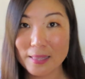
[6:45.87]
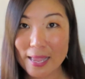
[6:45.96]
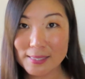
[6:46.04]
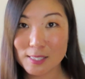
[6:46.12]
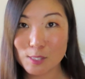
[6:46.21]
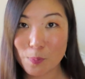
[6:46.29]

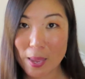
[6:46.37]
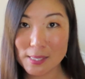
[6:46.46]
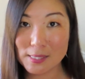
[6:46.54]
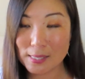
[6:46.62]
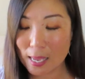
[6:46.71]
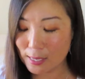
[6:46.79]
less
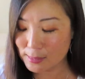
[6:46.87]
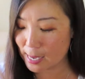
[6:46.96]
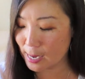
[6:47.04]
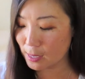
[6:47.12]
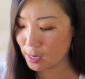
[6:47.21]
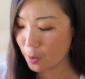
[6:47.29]
space getting
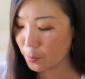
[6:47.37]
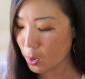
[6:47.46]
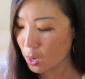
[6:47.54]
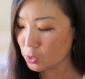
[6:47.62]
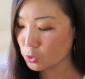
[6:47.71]
taken up.